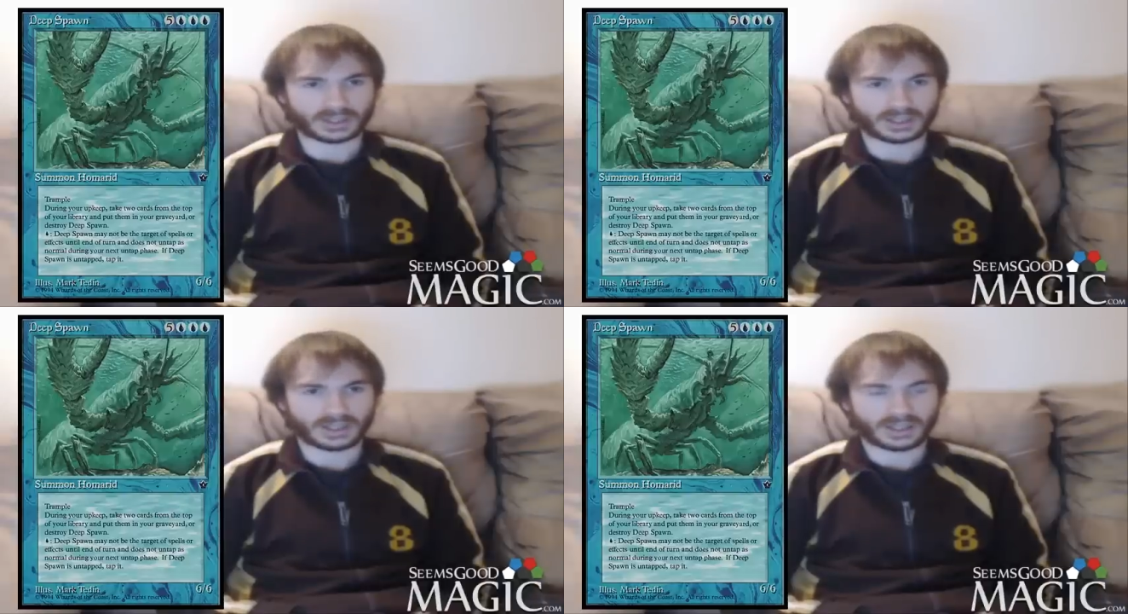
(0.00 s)

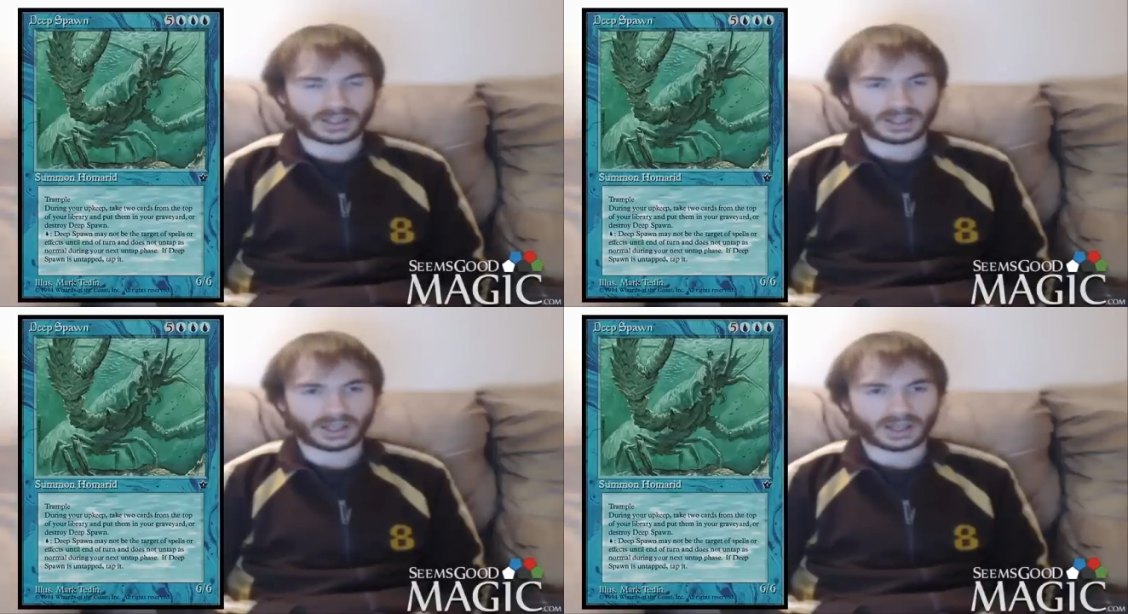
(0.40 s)
But
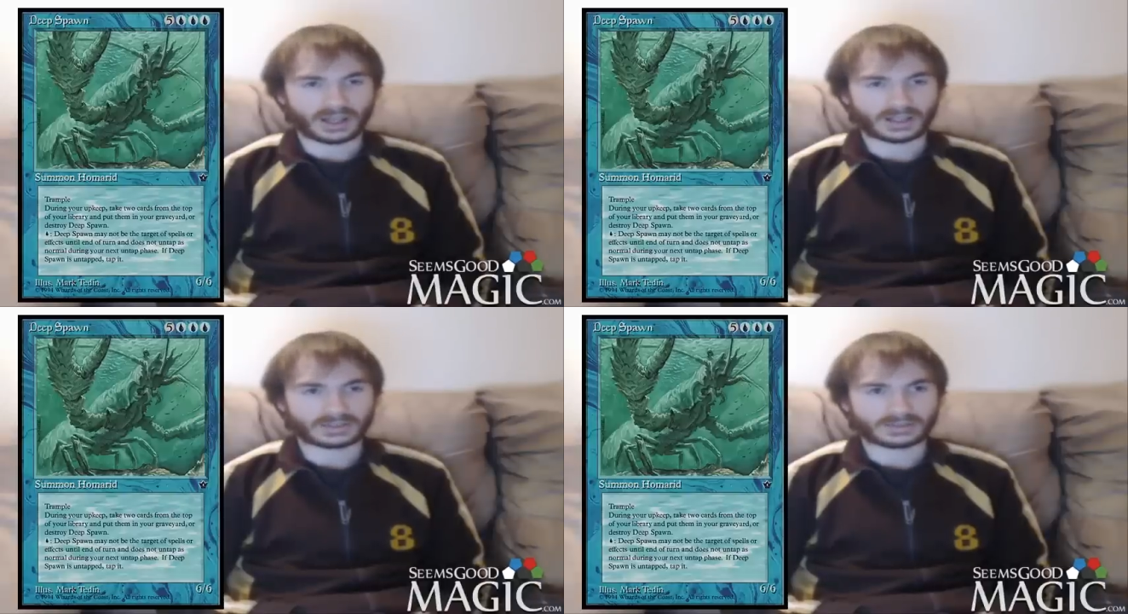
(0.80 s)

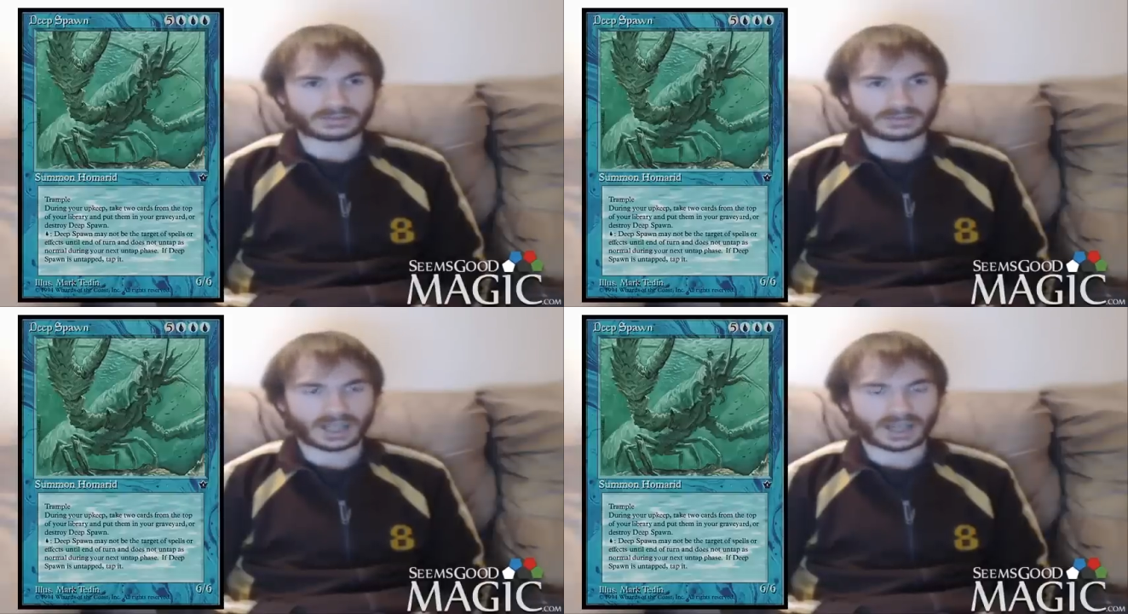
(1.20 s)
uh,
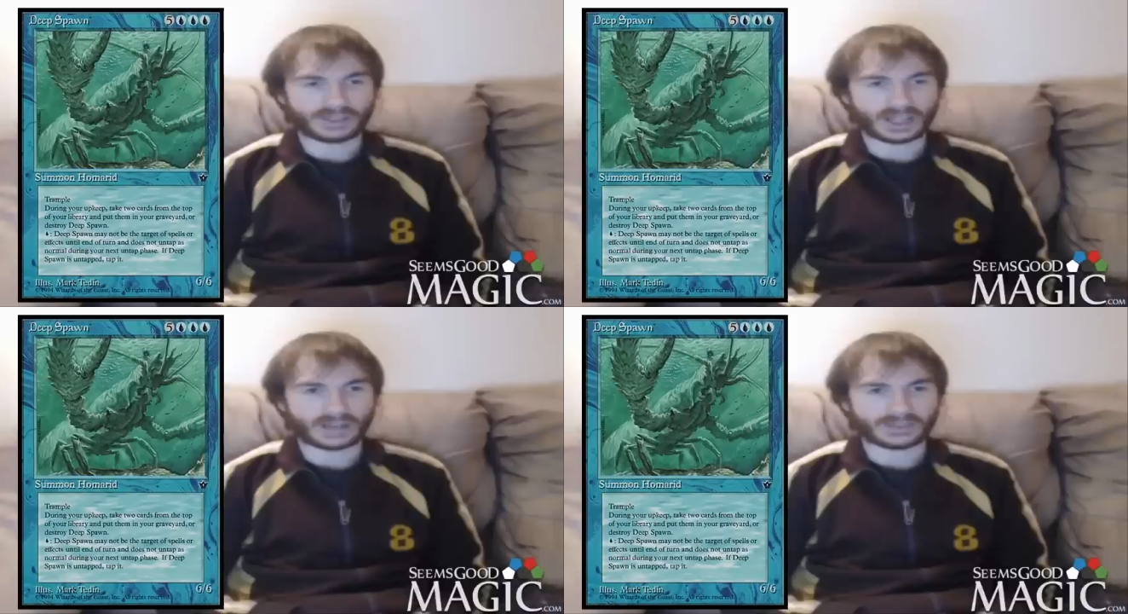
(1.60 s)
I
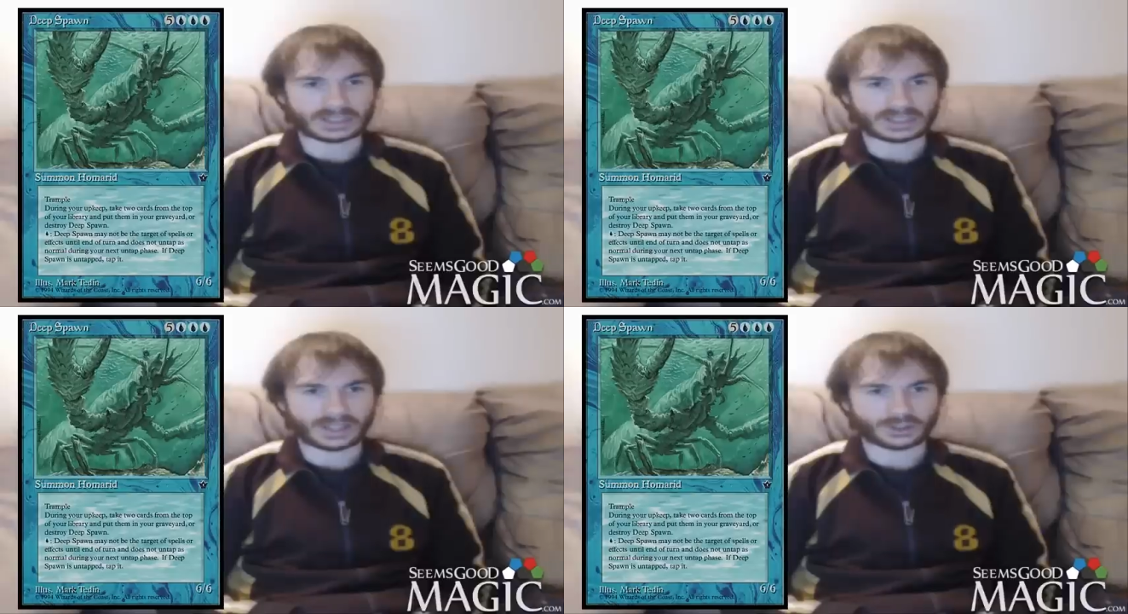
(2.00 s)
have a lot of
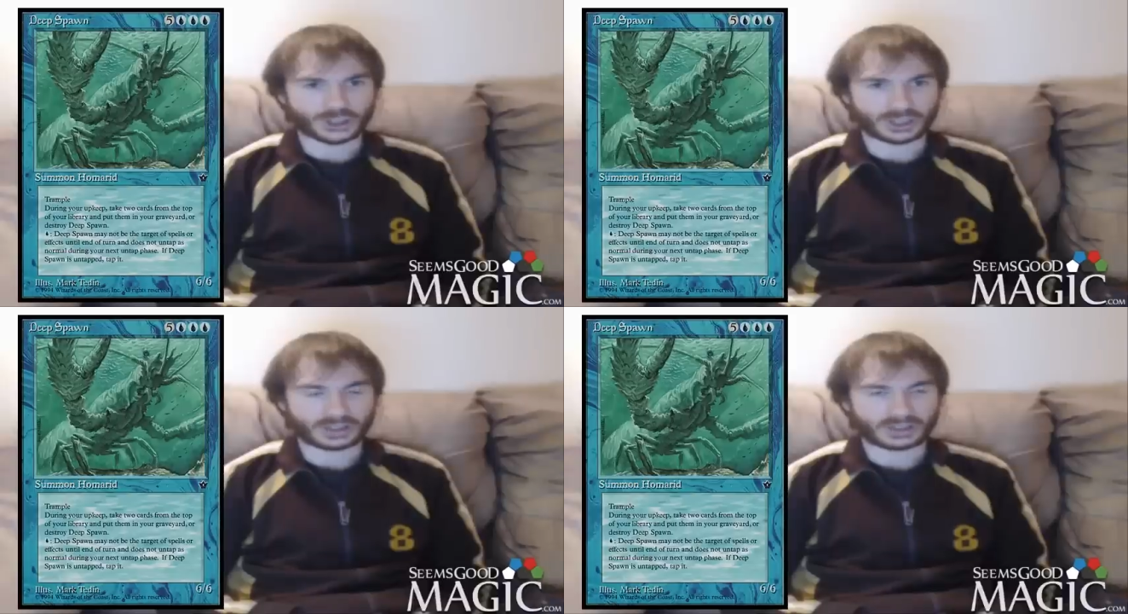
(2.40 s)

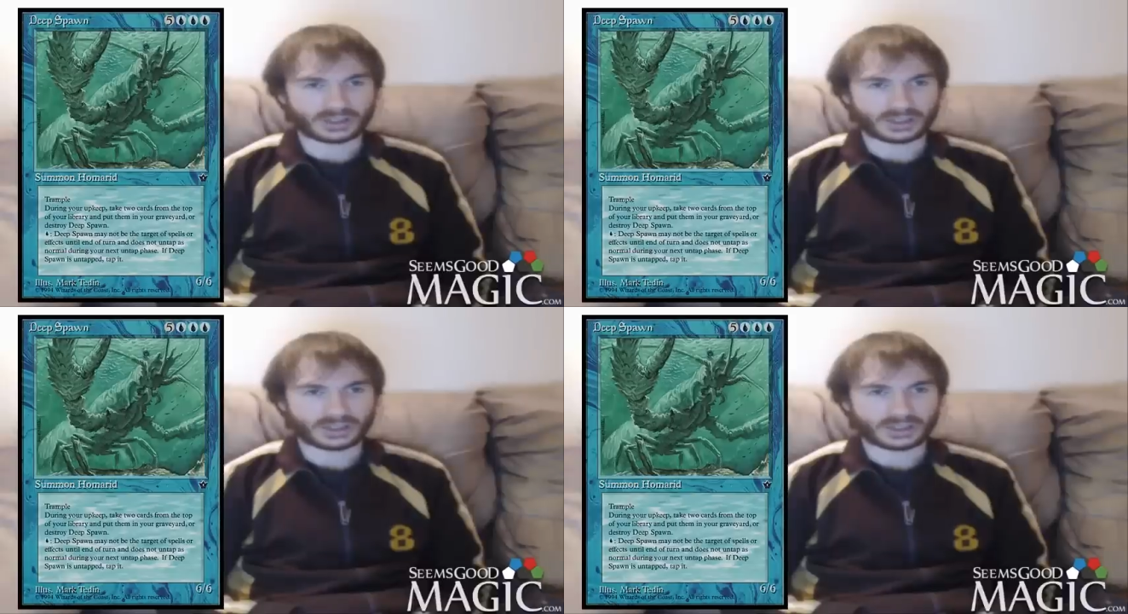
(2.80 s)
nostalgia